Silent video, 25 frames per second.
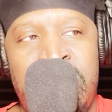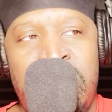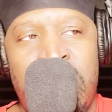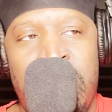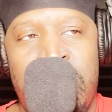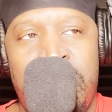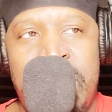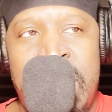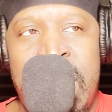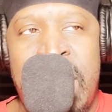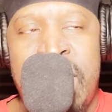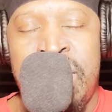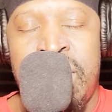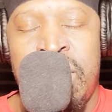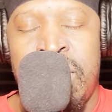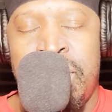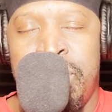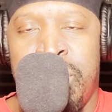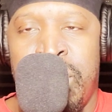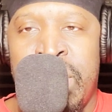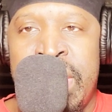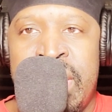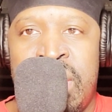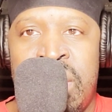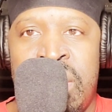nobody or
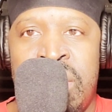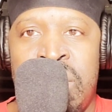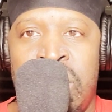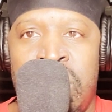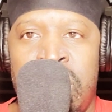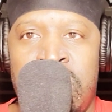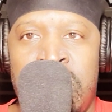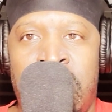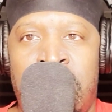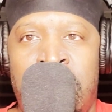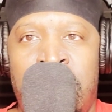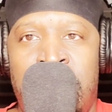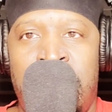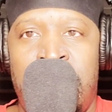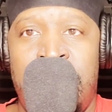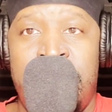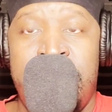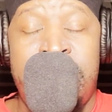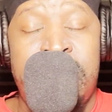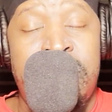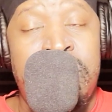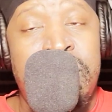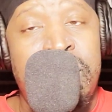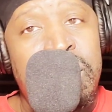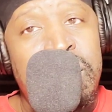breaking no
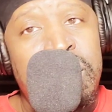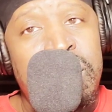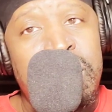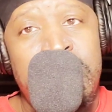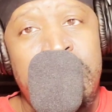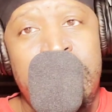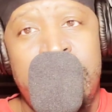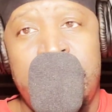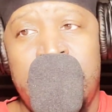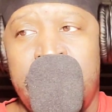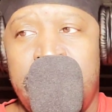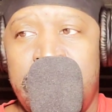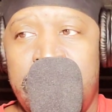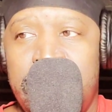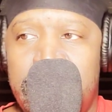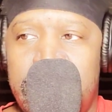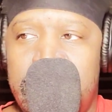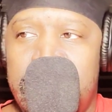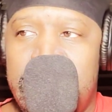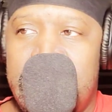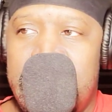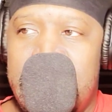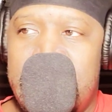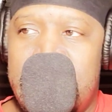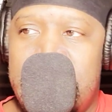laws,
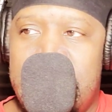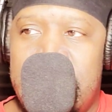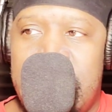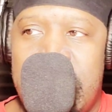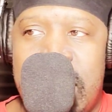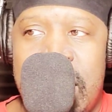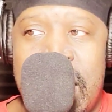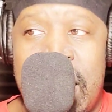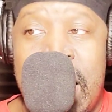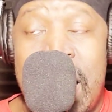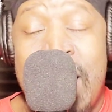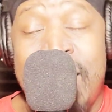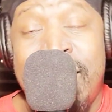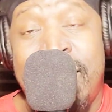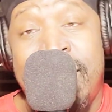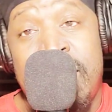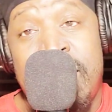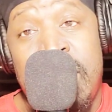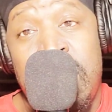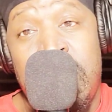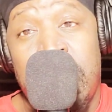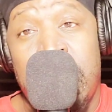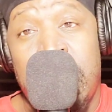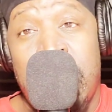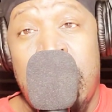I
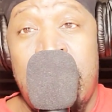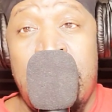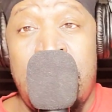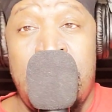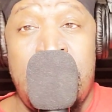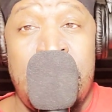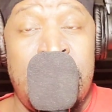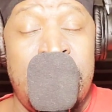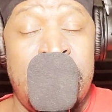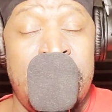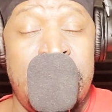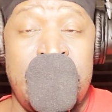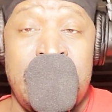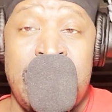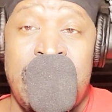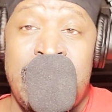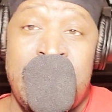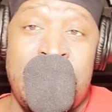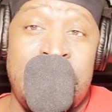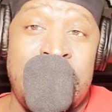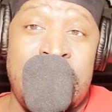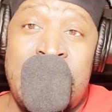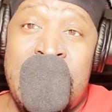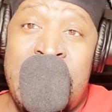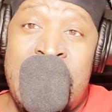see
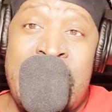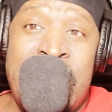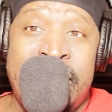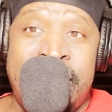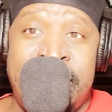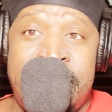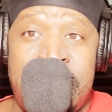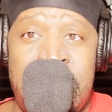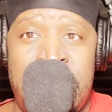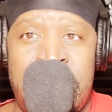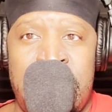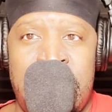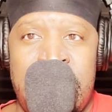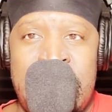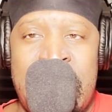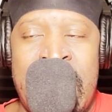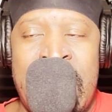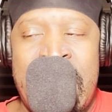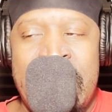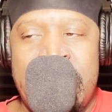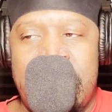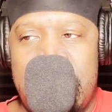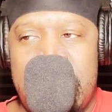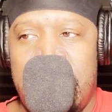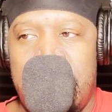it.
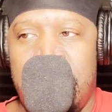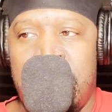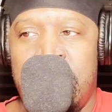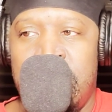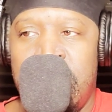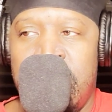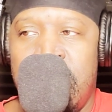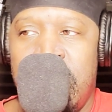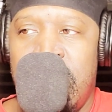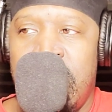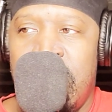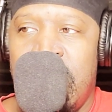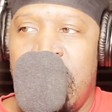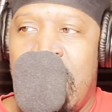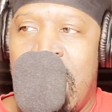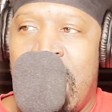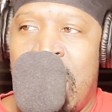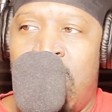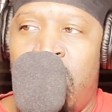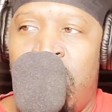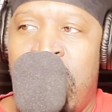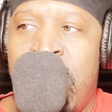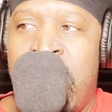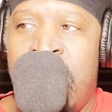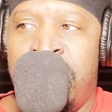I get it.
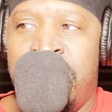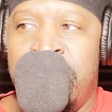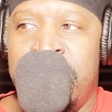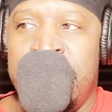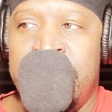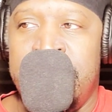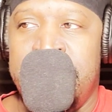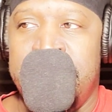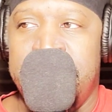However,